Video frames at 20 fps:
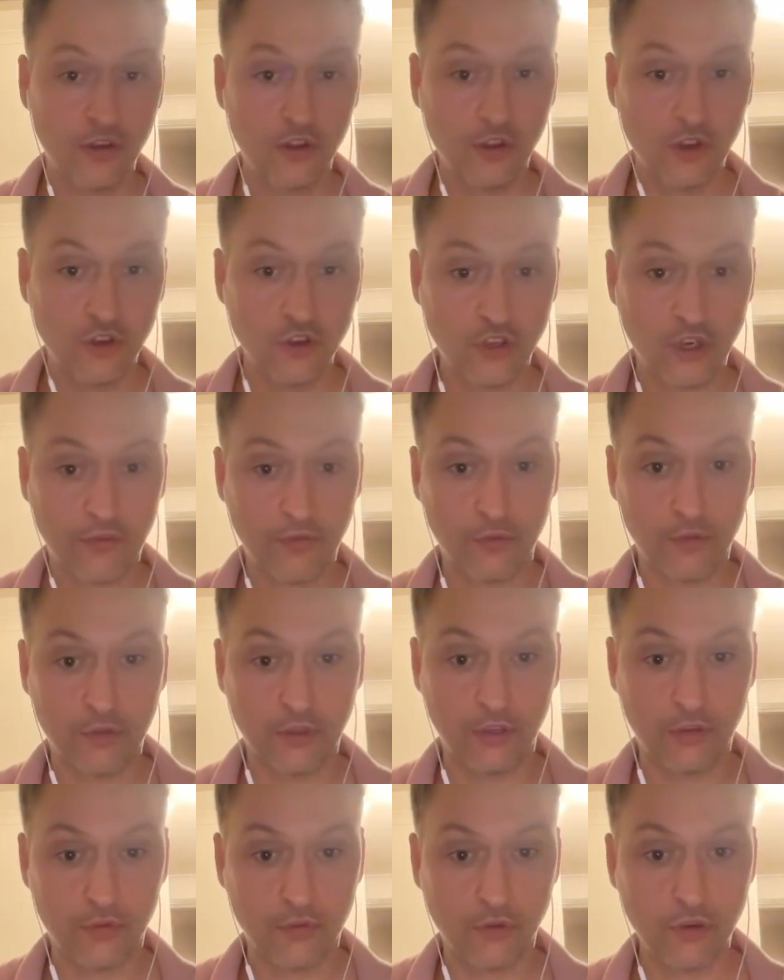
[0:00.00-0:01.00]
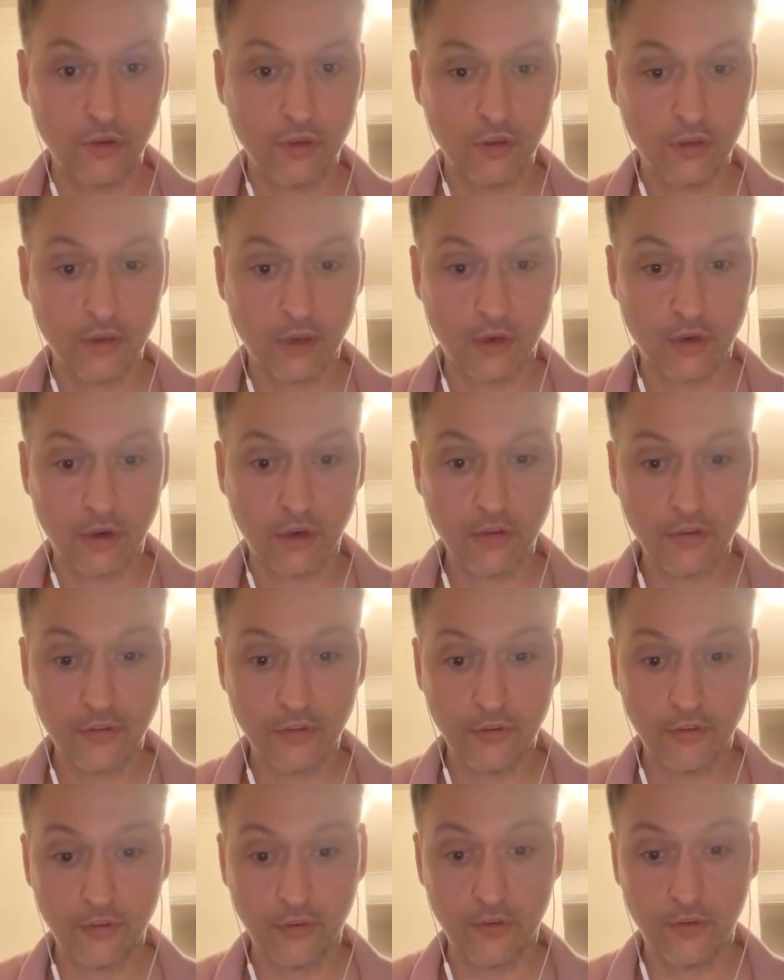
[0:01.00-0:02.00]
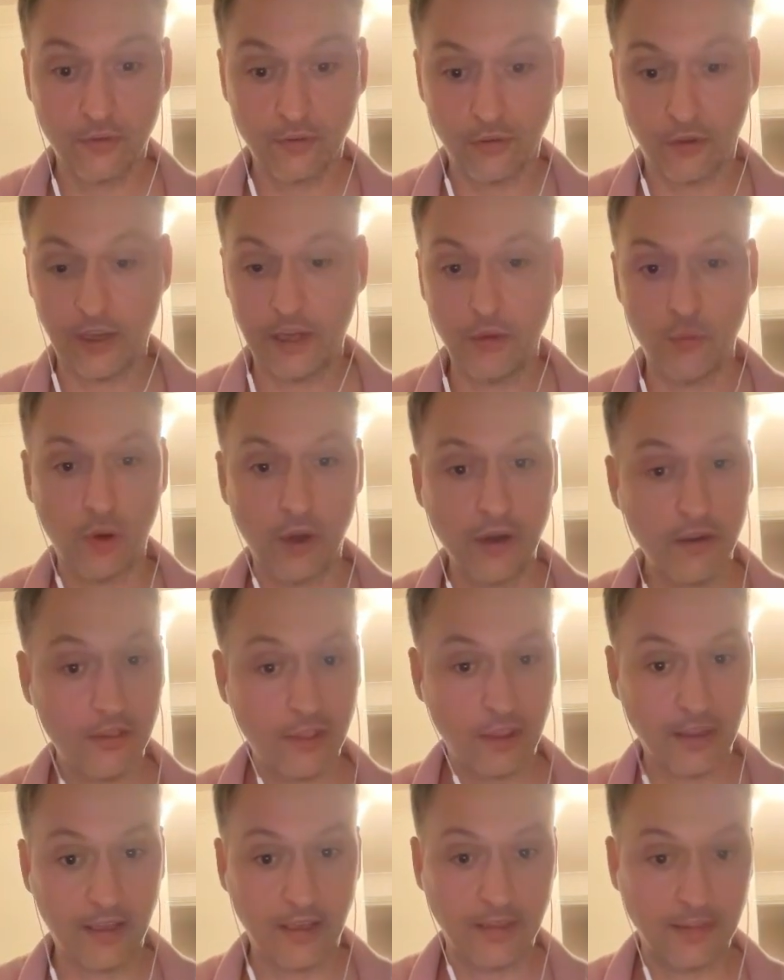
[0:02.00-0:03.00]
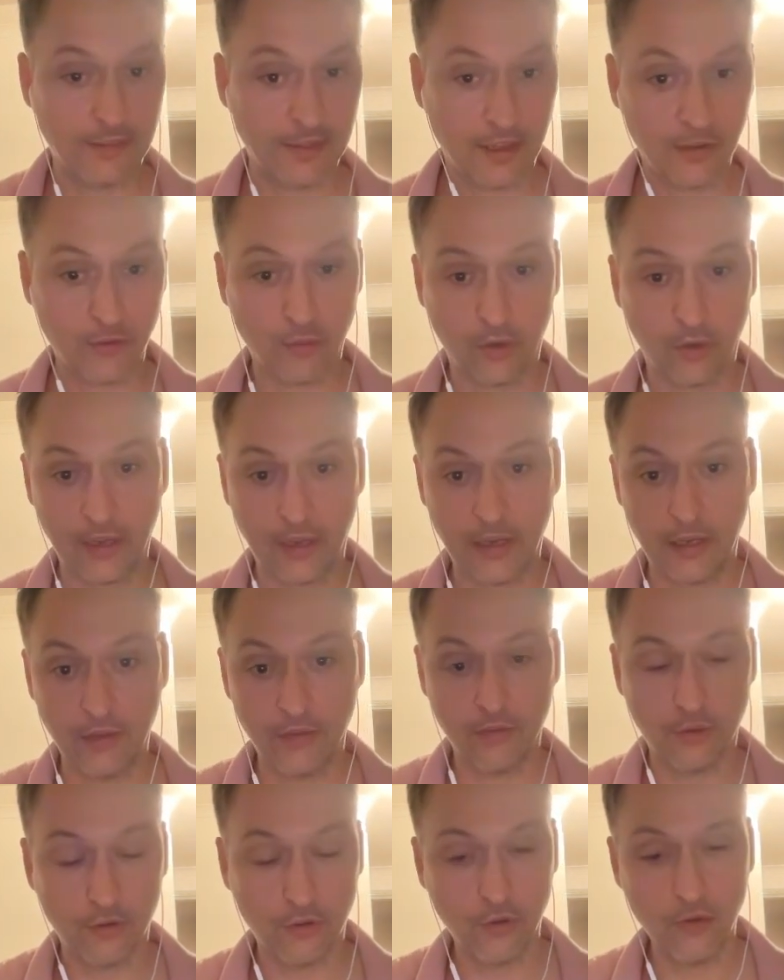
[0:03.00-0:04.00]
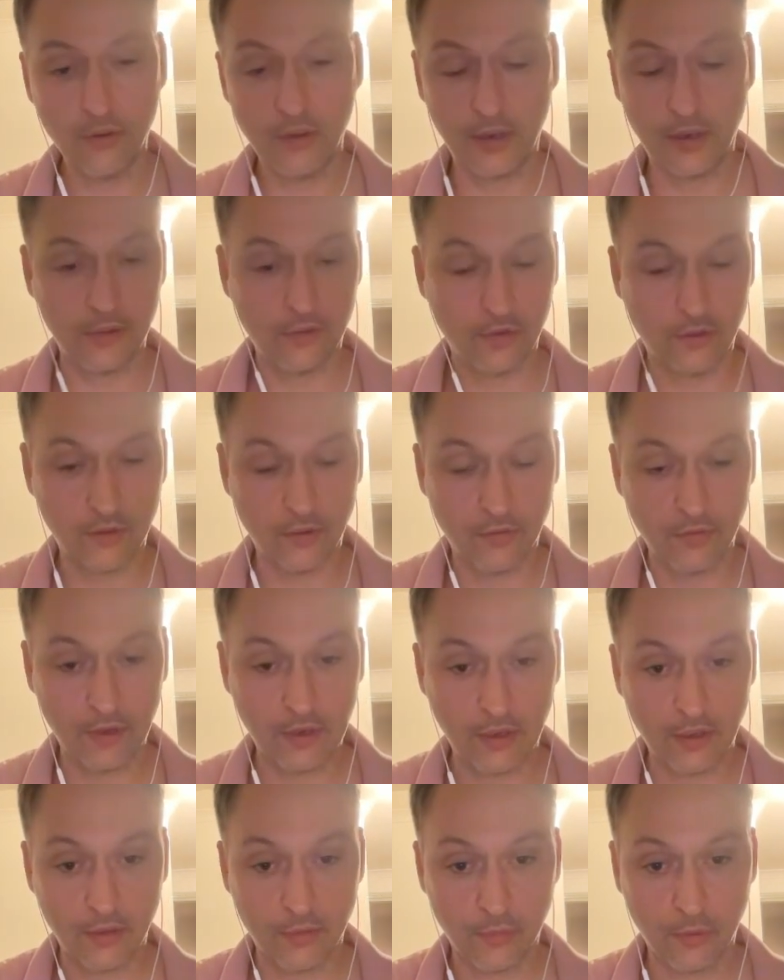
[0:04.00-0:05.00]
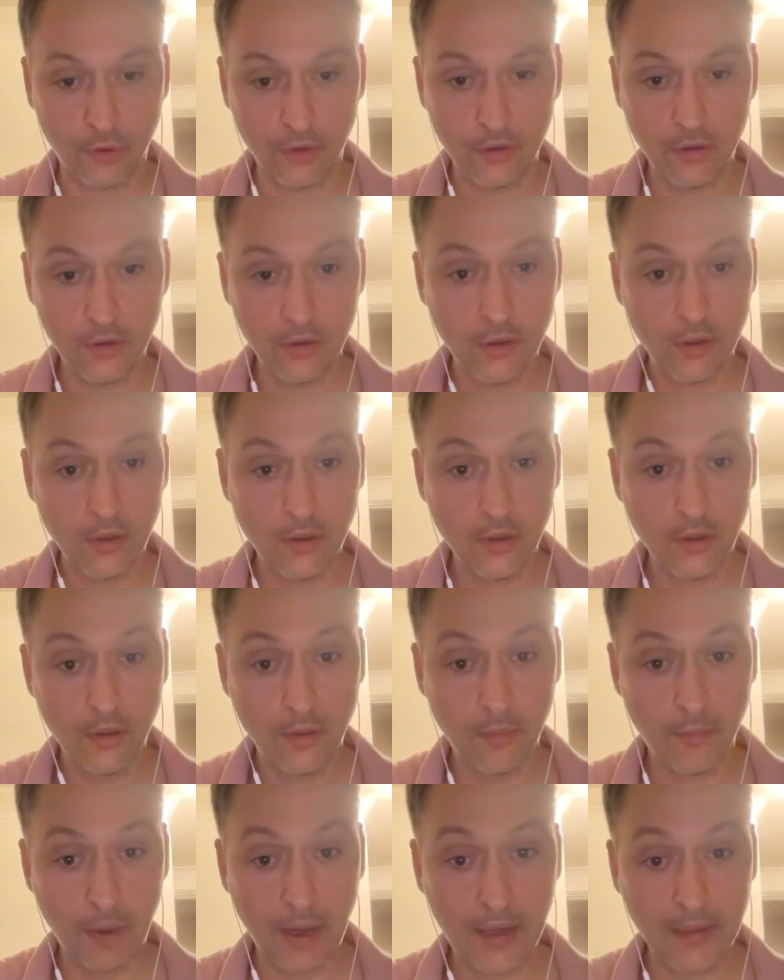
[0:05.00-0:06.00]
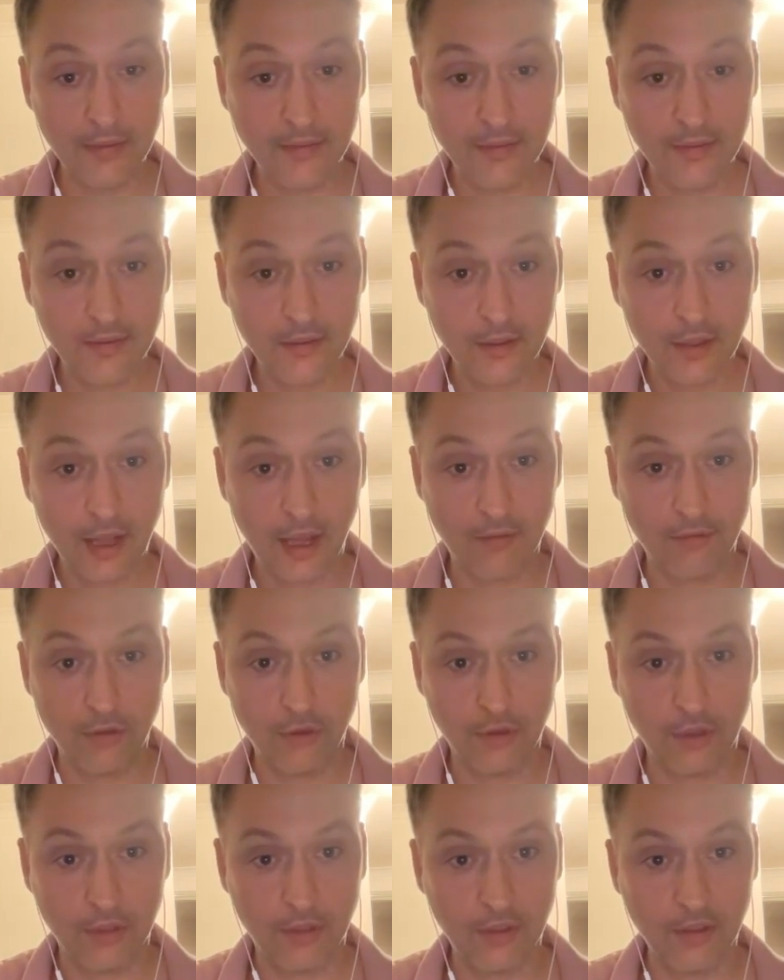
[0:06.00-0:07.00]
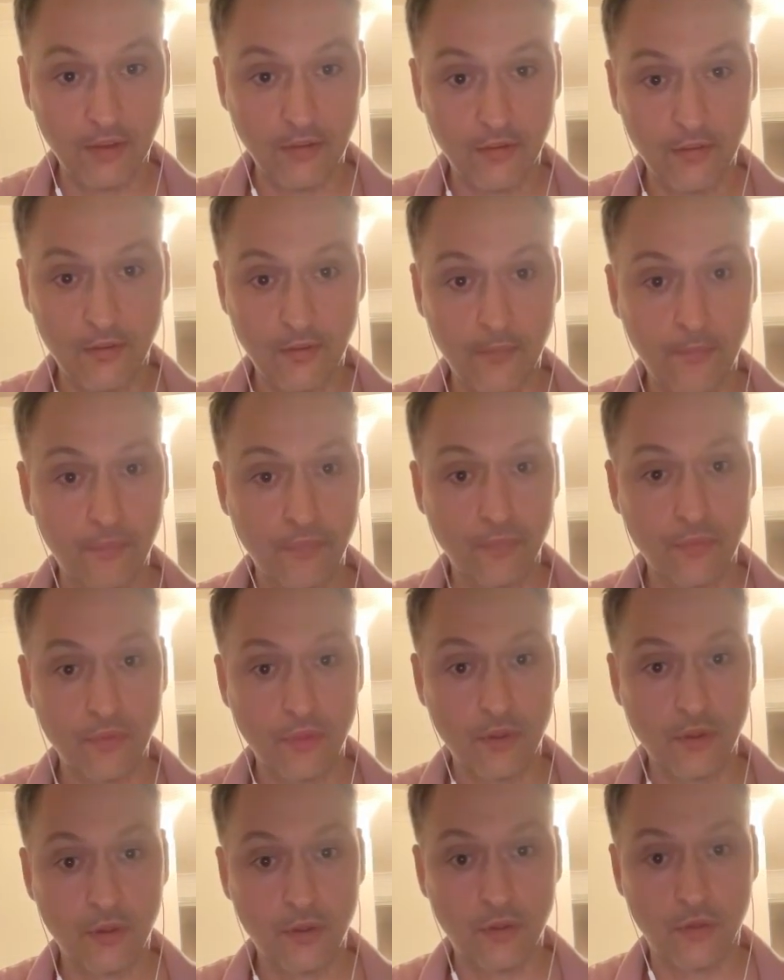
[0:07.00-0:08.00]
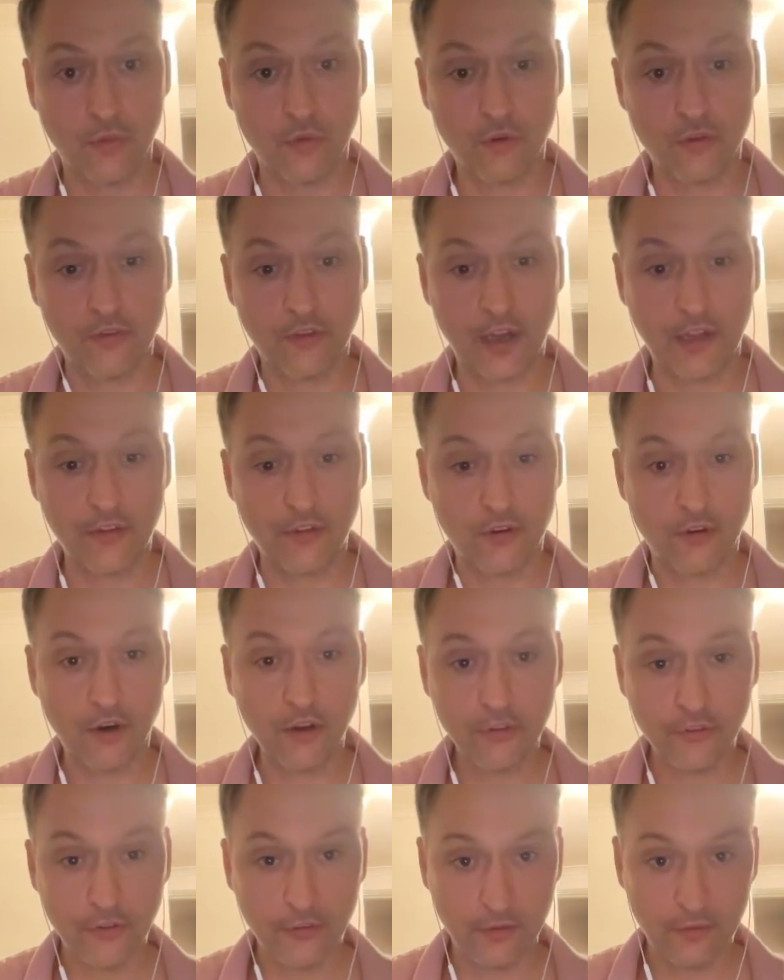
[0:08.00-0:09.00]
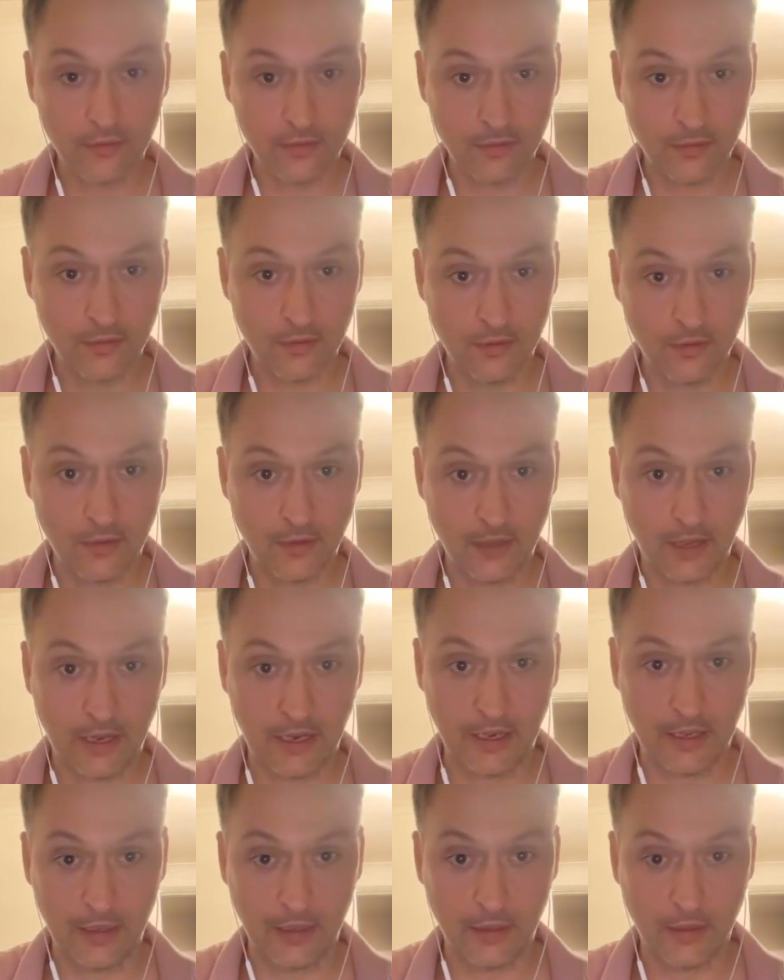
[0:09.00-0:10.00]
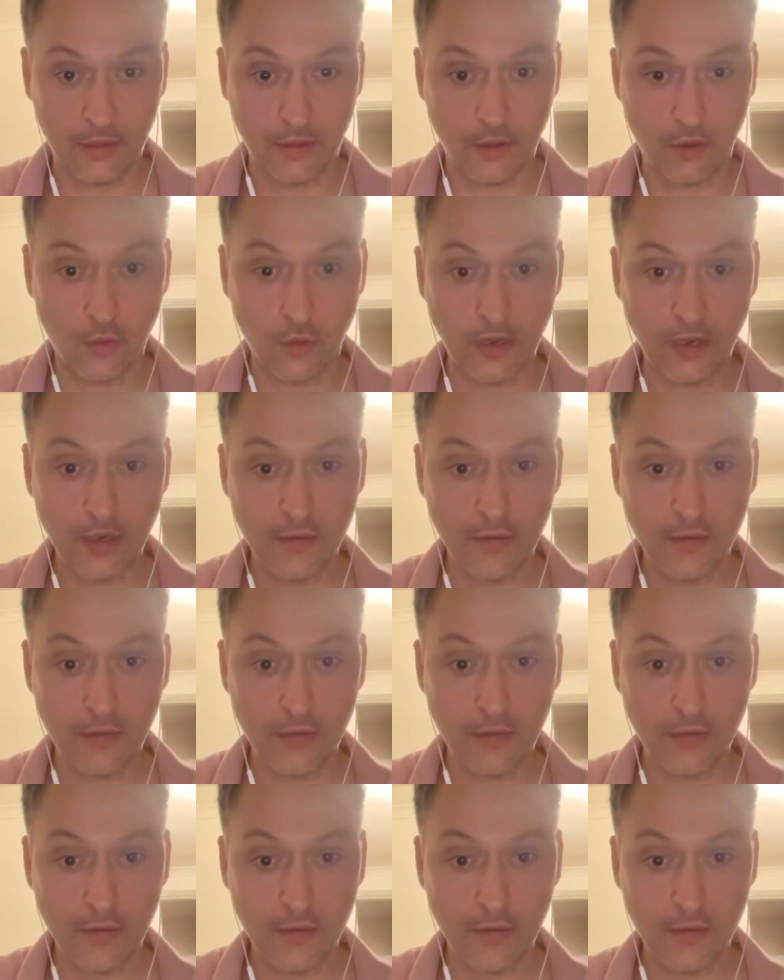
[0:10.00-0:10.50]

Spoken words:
shuffled his rook across to e1, thinking that's what he needs to do. He needs to defend his pawn. But have a look at this. The rook slides across, hitting the queen.